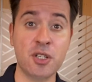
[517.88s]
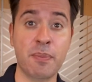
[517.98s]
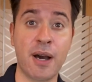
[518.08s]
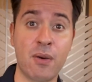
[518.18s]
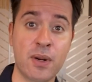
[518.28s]
of
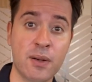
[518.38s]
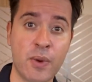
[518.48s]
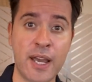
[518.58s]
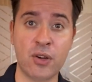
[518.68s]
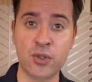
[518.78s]
power,
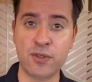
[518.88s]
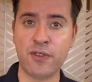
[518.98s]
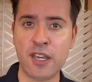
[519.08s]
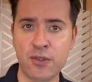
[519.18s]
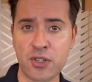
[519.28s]
right? Whose
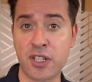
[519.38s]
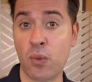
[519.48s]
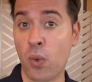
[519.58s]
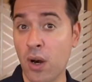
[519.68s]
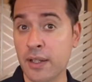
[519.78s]
favors they
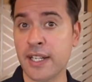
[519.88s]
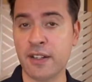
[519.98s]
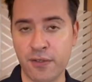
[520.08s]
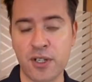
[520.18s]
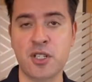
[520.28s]
won in
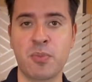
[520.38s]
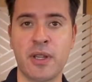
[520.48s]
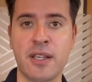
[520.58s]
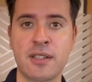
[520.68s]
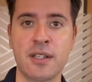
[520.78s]
the first
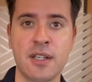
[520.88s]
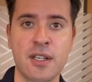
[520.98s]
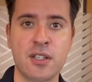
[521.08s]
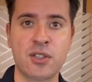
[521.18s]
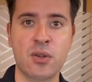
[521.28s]
place.
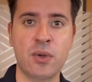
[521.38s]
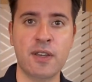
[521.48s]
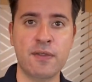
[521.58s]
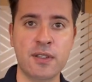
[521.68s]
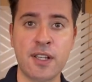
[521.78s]
So
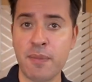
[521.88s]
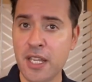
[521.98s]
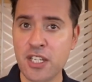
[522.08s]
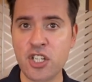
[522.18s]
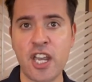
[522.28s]
if
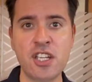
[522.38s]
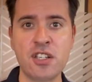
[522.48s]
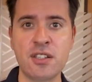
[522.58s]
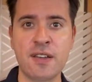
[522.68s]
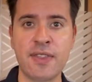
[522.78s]
something
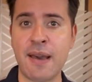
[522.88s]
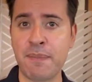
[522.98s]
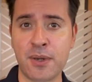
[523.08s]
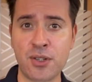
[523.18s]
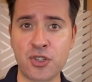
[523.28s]
changes and that
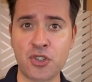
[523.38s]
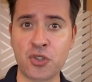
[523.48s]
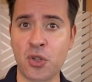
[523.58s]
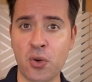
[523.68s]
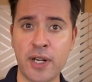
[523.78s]
person is no
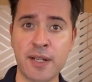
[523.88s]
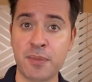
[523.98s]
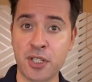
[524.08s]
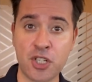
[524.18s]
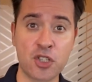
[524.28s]
longer in a
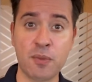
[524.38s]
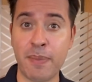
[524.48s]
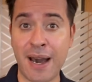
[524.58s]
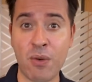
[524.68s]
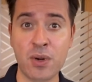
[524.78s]
position of
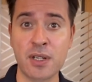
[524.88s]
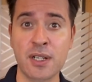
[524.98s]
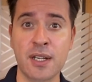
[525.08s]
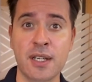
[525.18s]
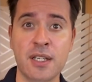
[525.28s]
power,
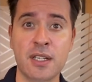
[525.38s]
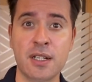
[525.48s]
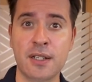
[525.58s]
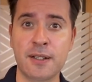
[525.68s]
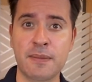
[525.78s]

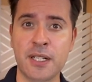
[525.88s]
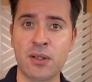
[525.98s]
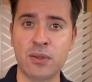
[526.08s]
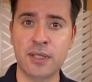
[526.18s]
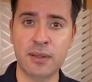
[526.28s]

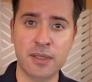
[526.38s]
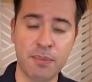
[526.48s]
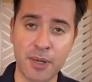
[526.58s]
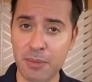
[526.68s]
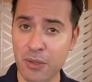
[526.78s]
the
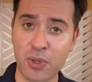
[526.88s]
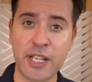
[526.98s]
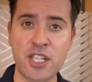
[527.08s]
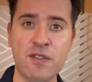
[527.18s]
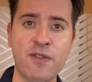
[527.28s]
public
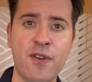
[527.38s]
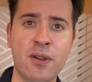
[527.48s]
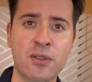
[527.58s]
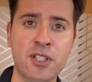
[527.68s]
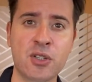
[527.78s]
relation follower
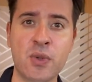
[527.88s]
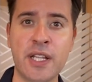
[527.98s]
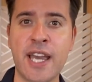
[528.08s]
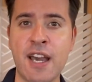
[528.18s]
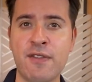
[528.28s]
doesn't really
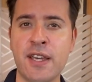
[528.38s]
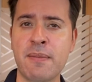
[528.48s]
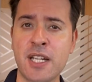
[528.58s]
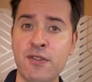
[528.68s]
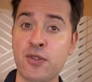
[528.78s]
have a
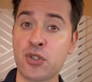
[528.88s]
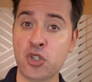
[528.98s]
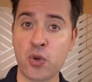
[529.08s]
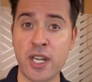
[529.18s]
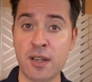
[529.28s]
meaningful
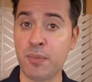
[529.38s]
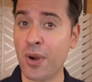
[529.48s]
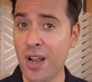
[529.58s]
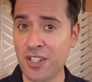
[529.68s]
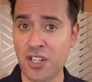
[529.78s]
string of
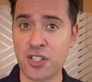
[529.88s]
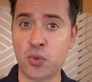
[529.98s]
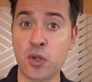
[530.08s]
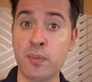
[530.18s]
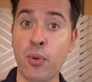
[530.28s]
projects
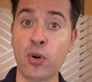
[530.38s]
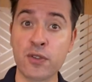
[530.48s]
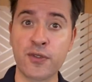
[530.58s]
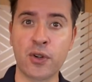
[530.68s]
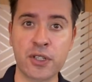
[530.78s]
or a
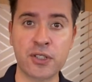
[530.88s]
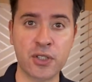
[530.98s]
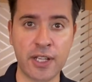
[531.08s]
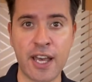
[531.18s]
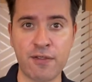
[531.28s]
portfolio to
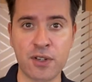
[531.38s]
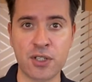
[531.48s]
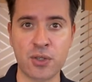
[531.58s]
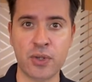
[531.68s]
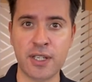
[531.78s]
leverage.
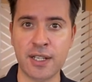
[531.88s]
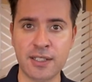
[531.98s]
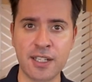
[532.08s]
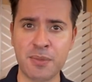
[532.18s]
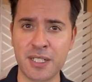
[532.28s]
So he ends
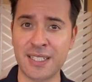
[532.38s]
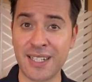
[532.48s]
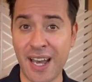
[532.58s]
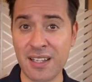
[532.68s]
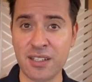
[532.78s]
up in a
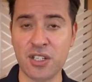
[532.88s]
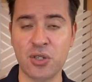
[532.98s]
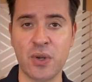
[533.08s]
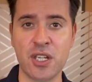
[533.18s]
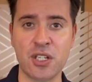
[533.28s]
tight
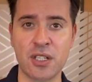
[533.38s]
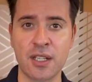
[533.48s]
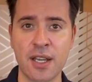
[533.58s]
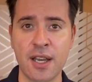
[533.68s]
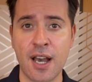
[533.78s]
situation.
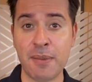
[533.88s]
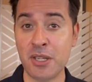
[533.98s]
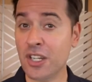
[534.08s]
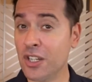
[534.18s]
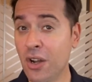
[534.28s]
I mean, you
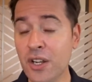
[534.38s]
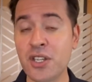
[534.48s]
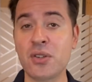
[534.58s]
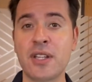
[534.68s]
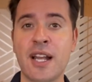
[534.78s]
can
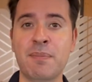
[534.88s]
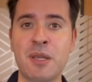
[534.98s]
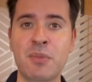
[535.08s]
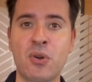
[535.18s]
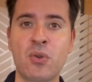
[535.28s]
argue that
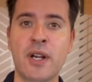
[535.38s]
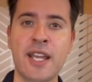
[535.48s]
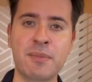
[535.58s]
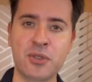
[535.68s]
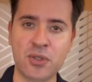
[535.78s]
people who are
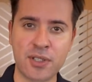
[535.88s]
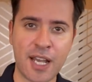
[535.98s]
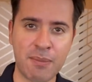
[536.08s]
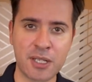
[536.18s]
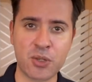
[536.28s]
able to
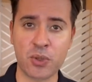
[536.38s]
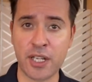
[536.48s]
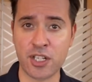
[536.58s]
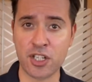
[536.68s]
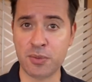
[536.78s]
establish
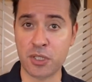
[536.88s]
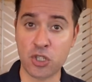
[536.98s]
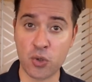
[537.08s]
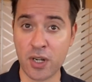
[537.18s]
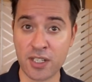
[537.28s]
relationships of
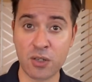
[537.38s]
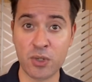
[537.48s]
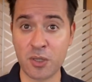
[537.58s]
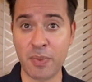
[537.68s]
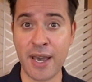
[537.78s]
trust and
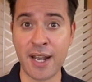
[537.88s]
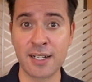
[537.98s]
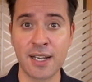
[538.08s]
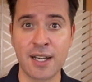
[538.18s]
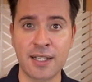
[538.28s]
respect,
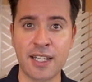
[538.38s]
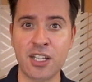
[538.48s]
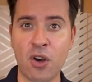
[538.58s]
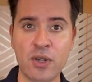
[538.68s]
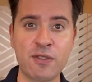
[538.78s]
they can
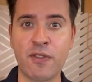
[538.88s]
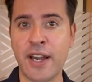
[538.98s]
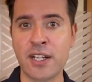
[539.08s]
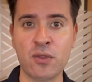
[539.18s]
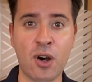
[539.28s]
always
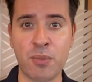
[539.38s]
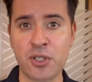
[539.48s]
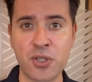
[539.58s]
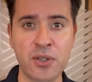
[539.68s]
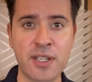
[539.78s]
find new
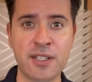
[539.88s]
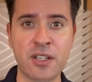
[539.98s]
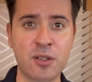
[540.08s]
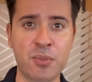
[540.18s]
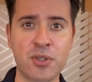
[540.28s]
opportunities. The
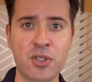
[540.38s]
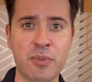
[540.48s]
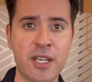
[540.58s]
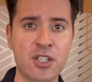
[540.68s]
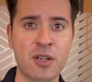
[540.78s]
other person
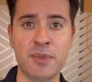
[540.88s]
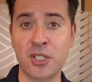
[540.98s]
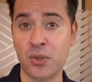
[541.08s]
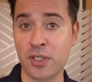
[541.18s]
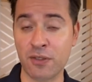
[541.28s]
might jump
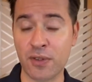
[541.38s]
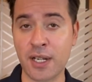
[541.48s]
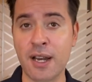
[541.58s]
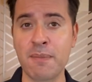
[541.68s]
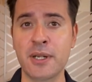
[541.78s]
into a different
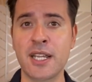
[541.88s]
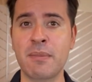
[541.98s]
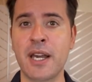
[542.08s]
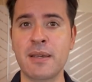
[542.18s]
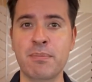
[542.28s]
company,
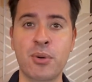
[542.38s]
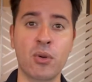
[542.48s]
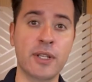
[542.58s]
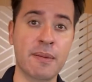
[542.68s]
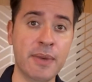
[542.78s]
might pull
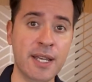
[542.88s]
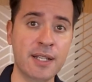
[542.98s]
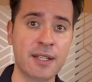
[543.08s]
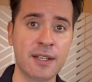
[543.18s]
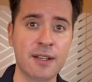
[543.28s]
them
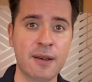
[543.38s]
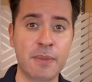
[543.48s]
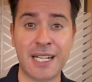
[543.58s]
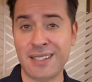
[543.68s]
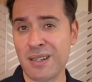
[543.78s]
in. But
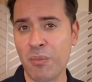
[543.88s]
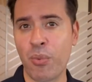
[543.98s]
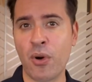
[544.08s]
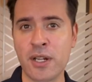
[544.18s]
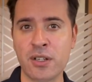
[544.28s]
at some
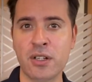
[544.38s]
point, you're going